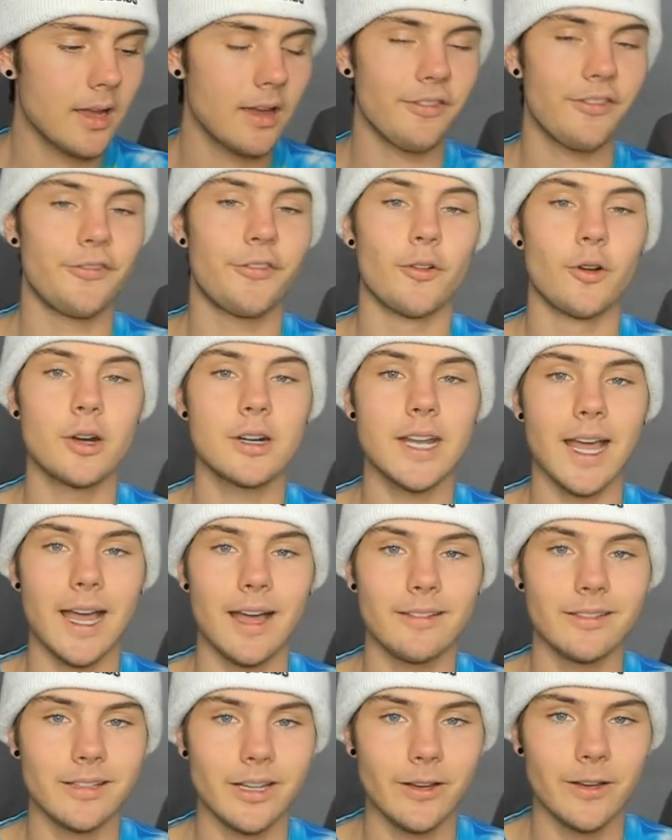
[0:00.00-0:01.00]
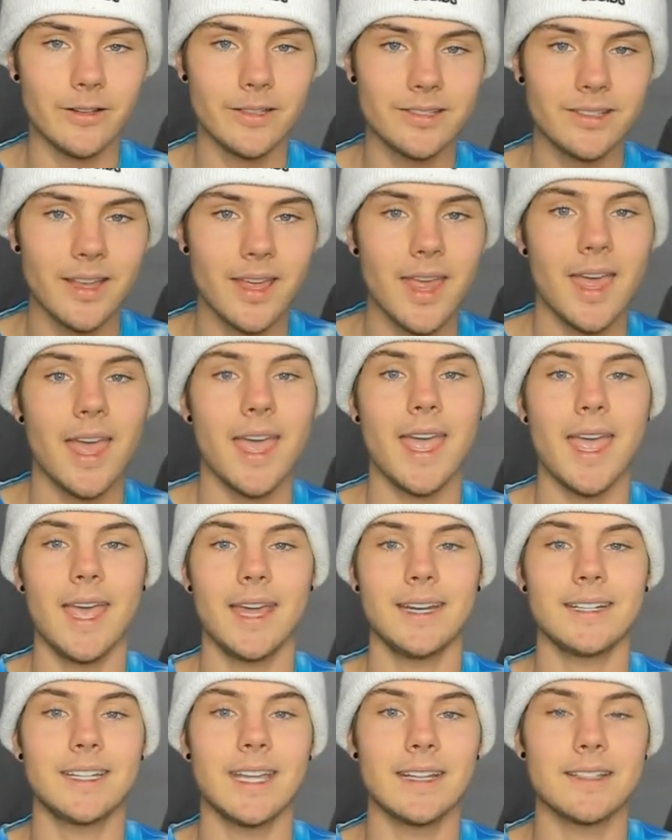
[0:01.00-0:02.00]
for downloads
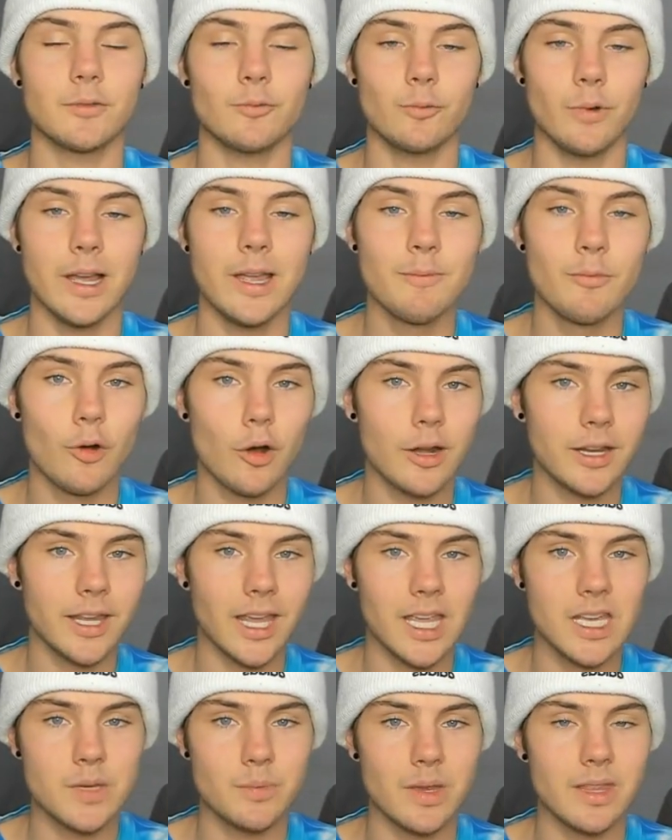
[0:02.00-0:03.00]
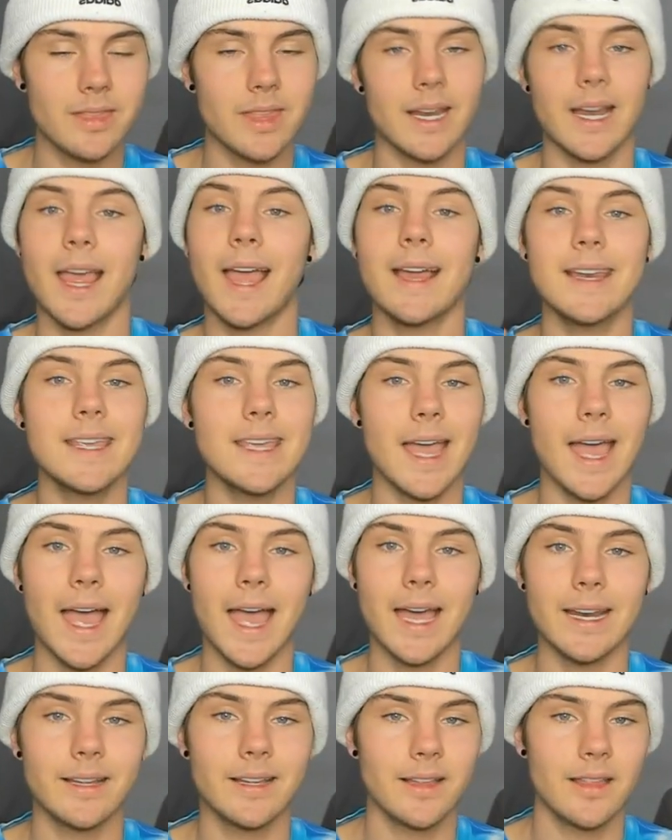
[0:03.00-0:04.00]
and gets way more engagement than any
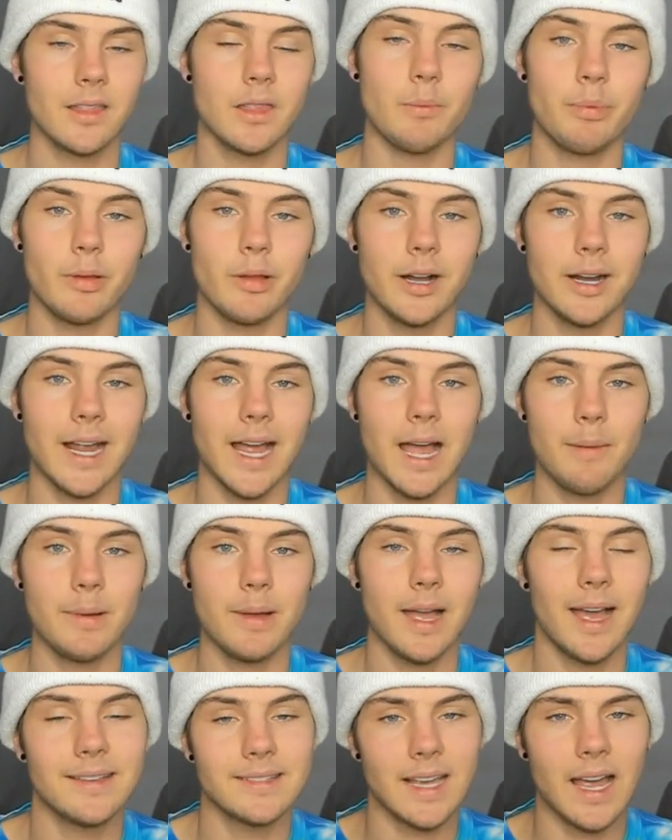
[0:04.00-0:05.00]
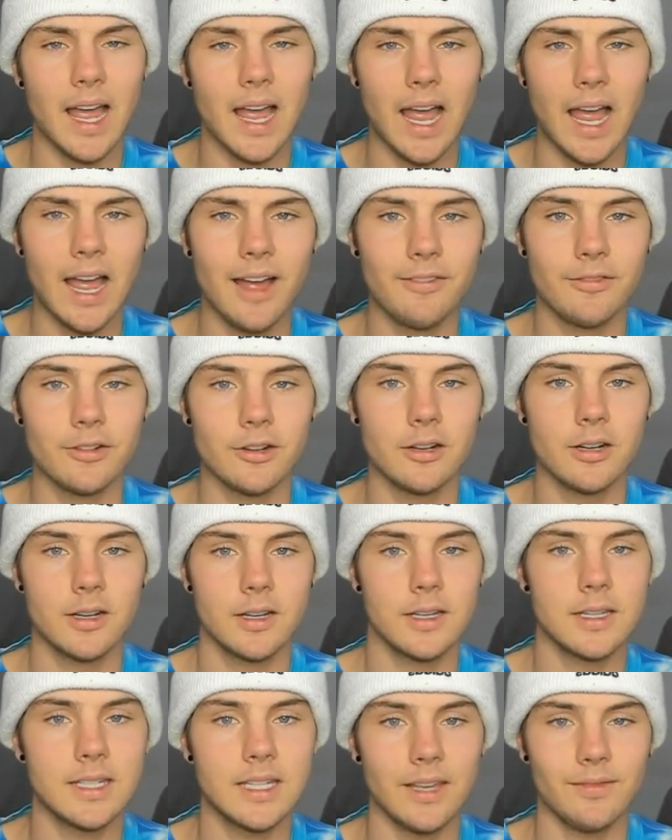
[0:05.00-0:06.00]
ad the Plug app has ever
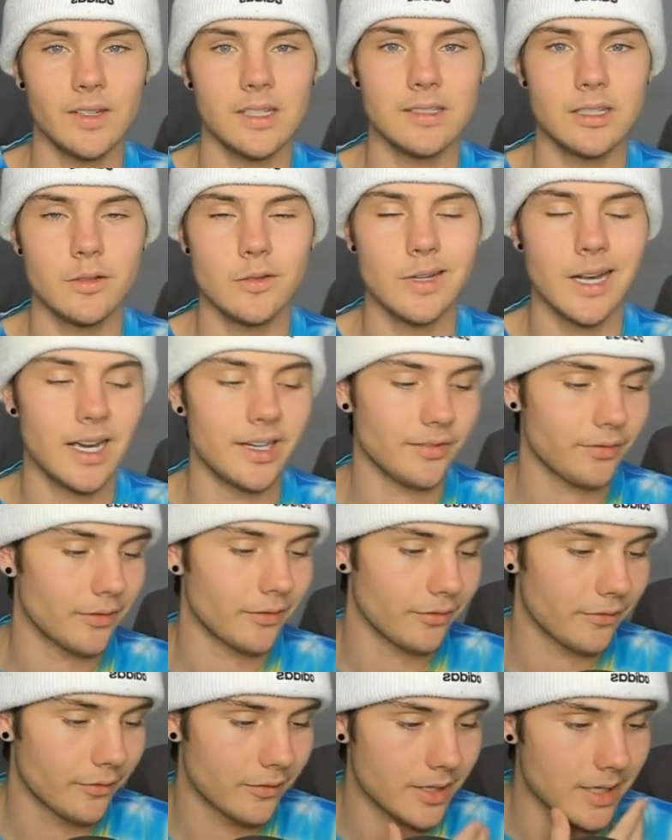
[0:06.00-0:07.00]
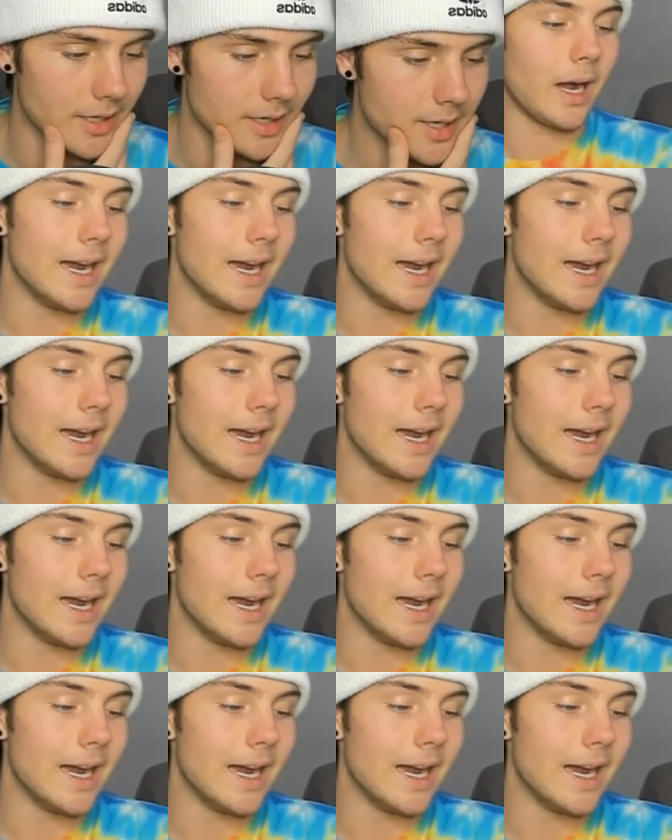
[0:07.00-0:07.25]
given to you guys for free.